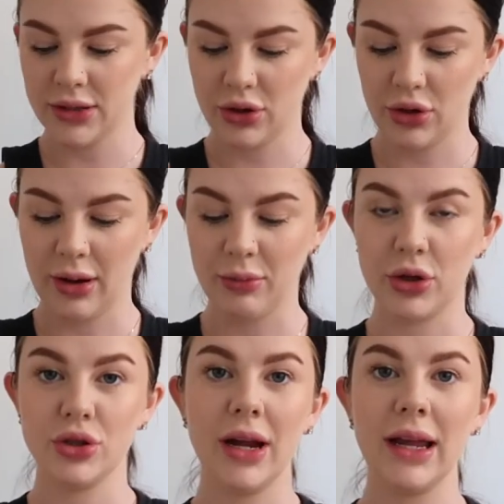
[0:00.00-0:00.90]
so I'm
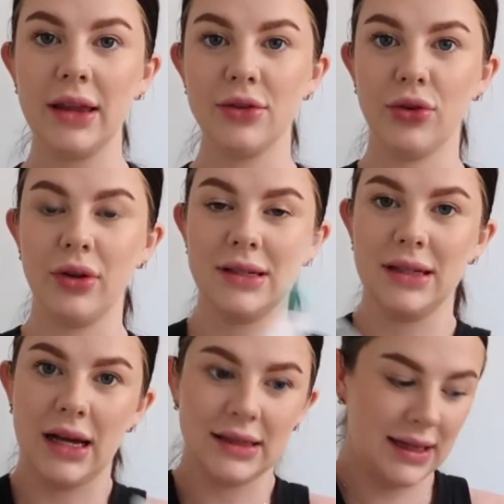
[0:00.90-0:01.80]
going to try and get through these
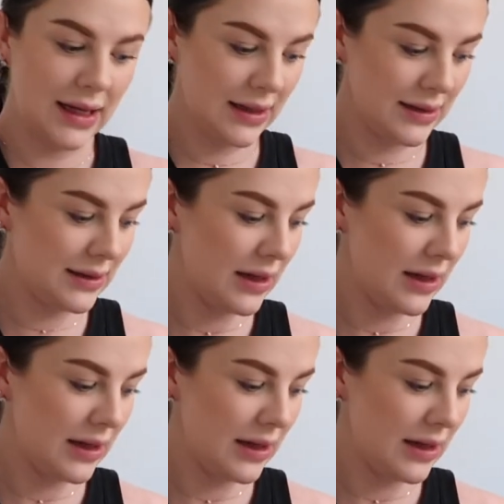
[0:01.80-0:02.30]
last things